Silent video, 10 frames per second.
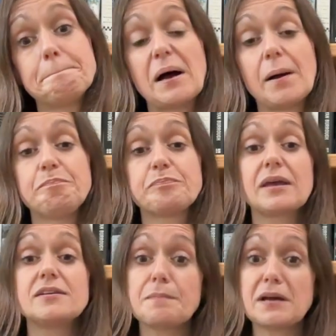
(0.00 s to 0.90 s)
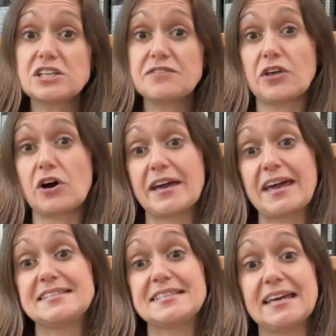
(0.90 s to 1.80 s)
But especially for the
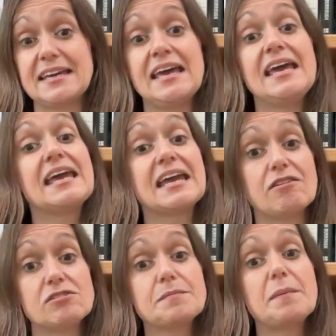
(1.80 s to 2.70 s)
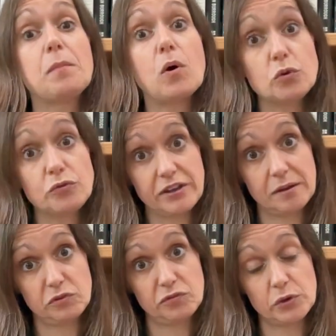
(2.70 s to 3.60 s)
IAC, here are some important
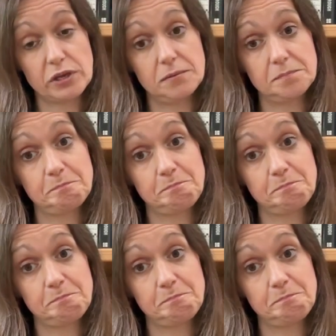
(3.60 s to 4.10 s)
tips for you.